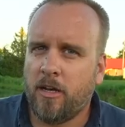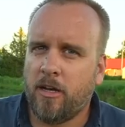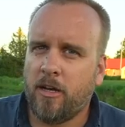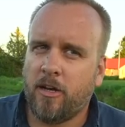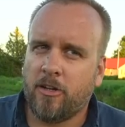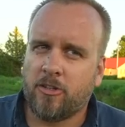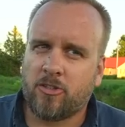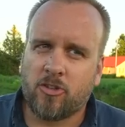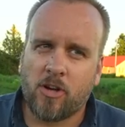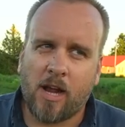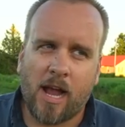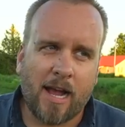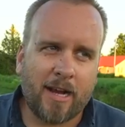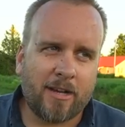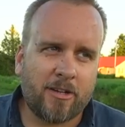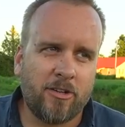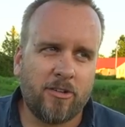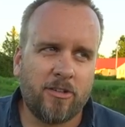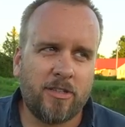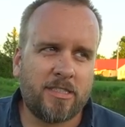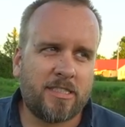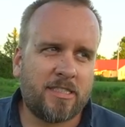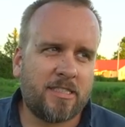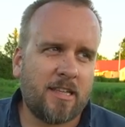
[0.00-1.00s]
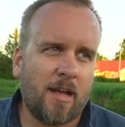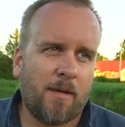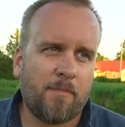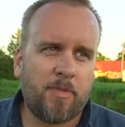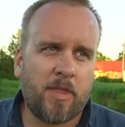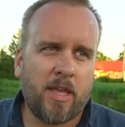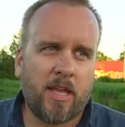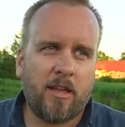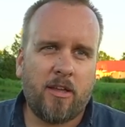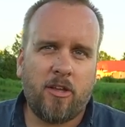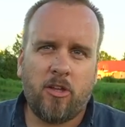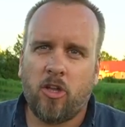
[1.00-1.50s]
a tractor is
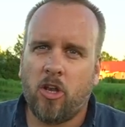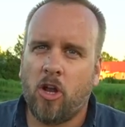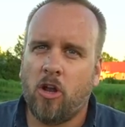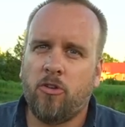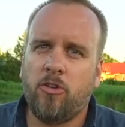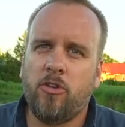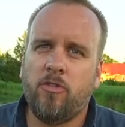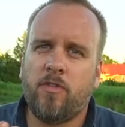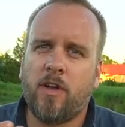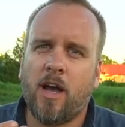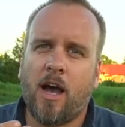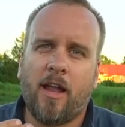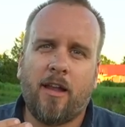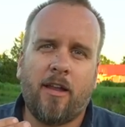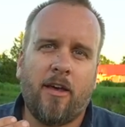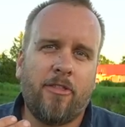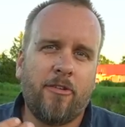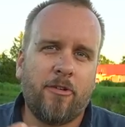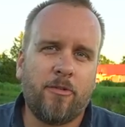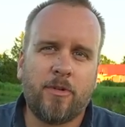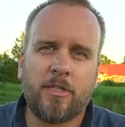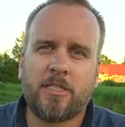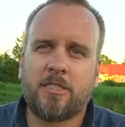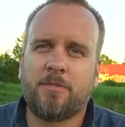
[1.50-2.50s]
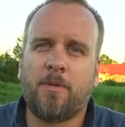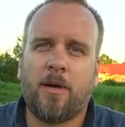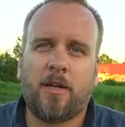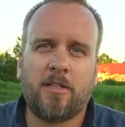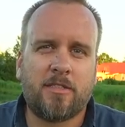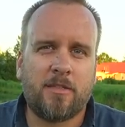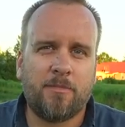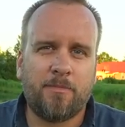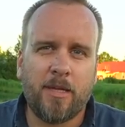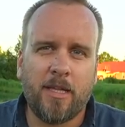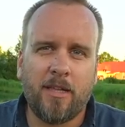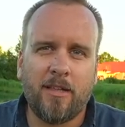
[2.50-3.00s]
something, you know, you've got other
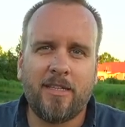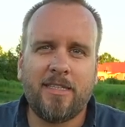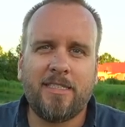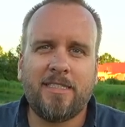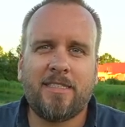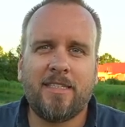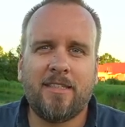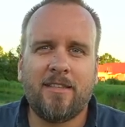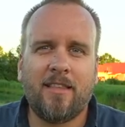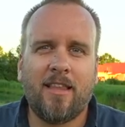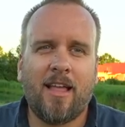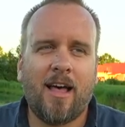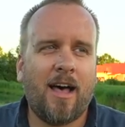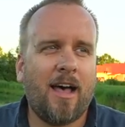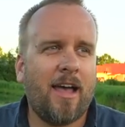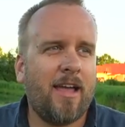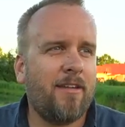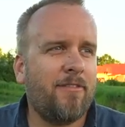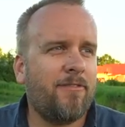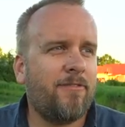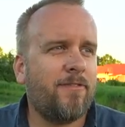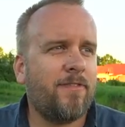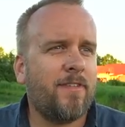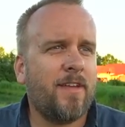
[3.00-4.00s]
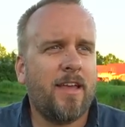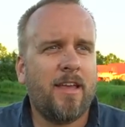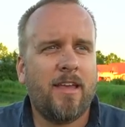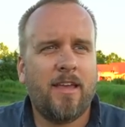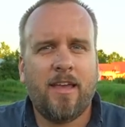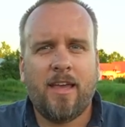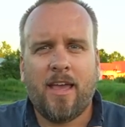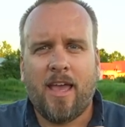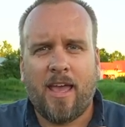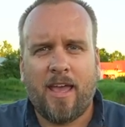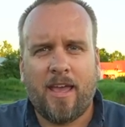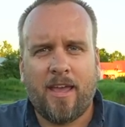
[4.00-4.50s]
responsibilities in life
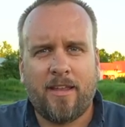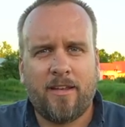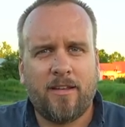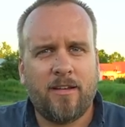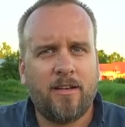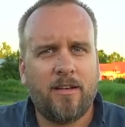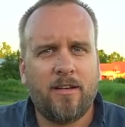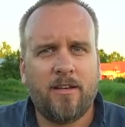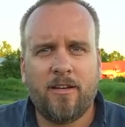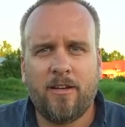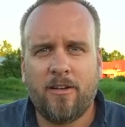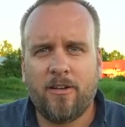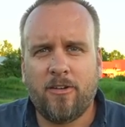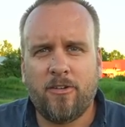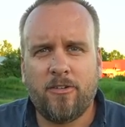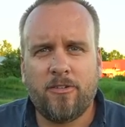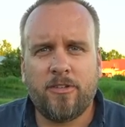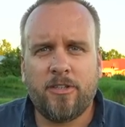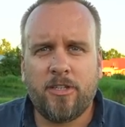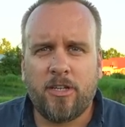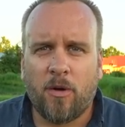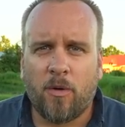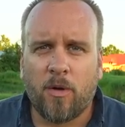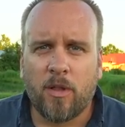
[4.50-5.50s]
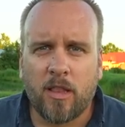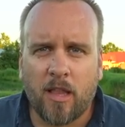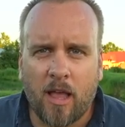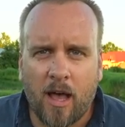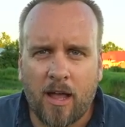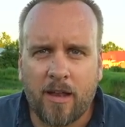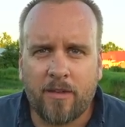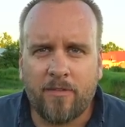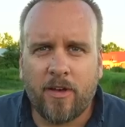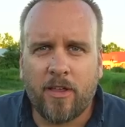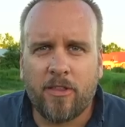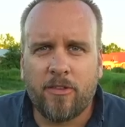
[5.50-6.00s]
and you know, a
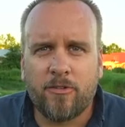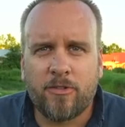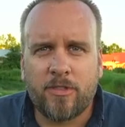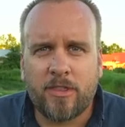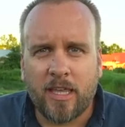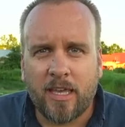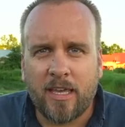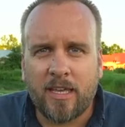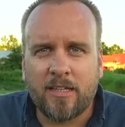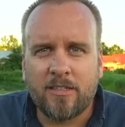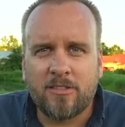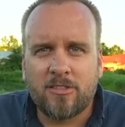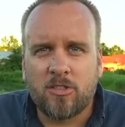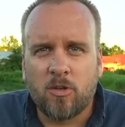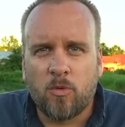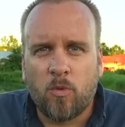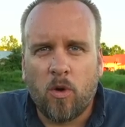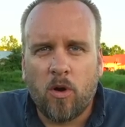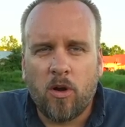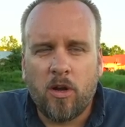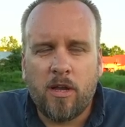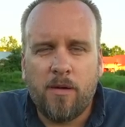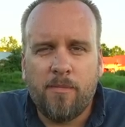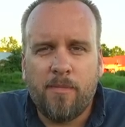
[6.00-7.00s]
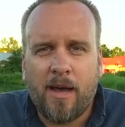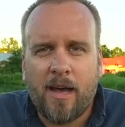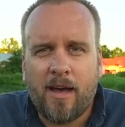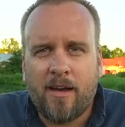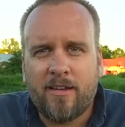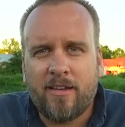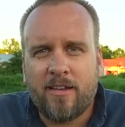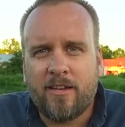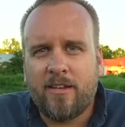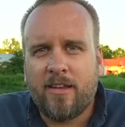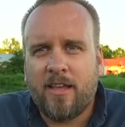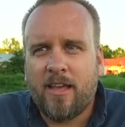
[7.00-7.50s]
lot of other things to worry
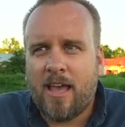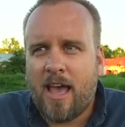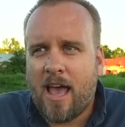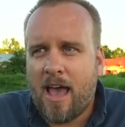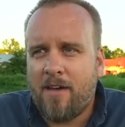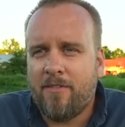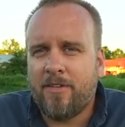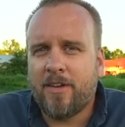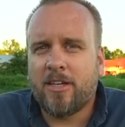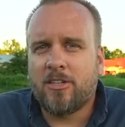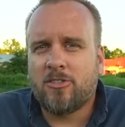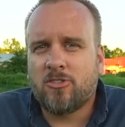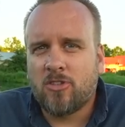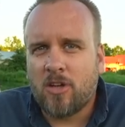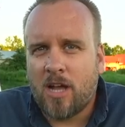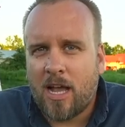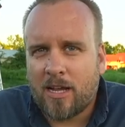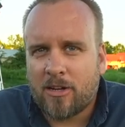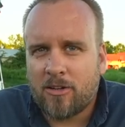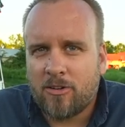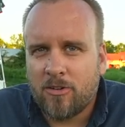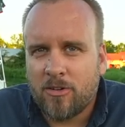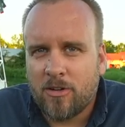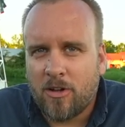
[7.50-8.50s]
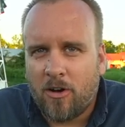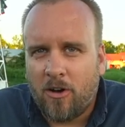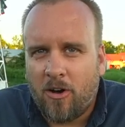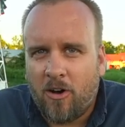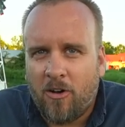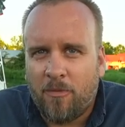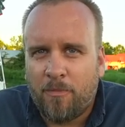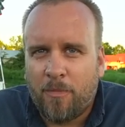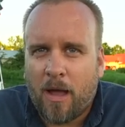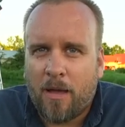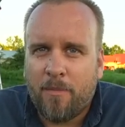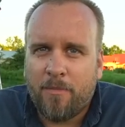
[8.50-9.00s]
about and having a tractor at
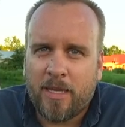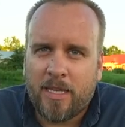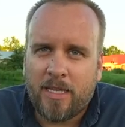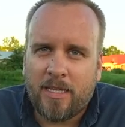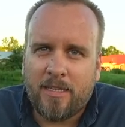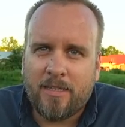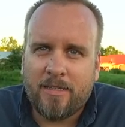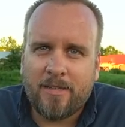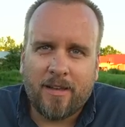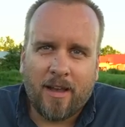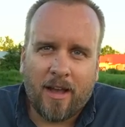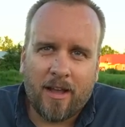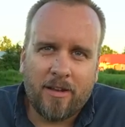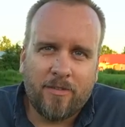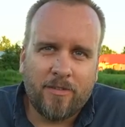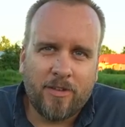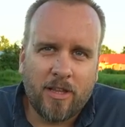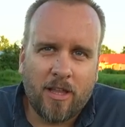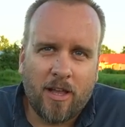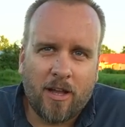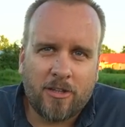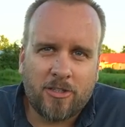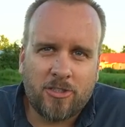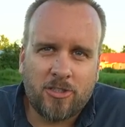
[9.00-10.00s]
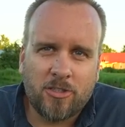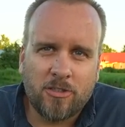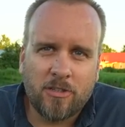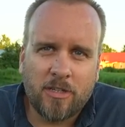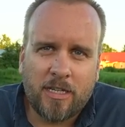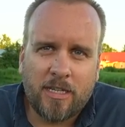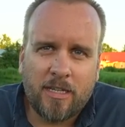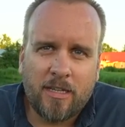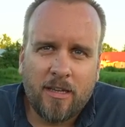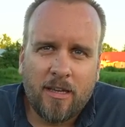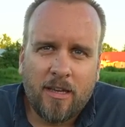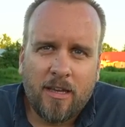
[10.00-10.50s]
all might be kind of a
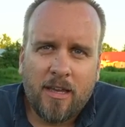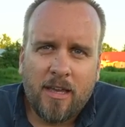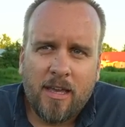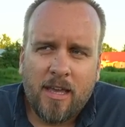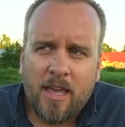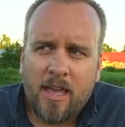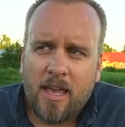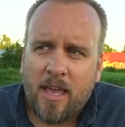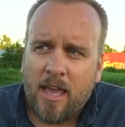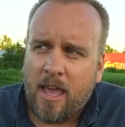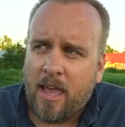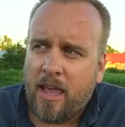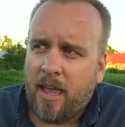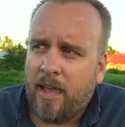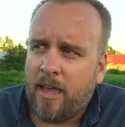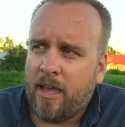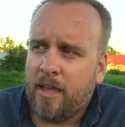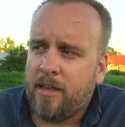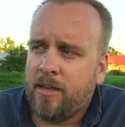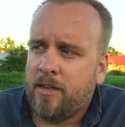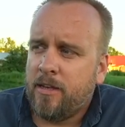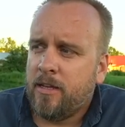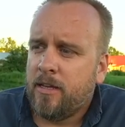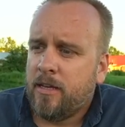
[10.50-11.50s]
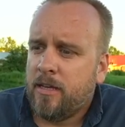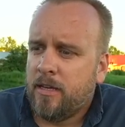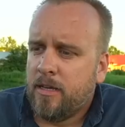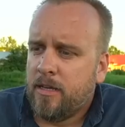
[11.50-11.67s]
luxury. And,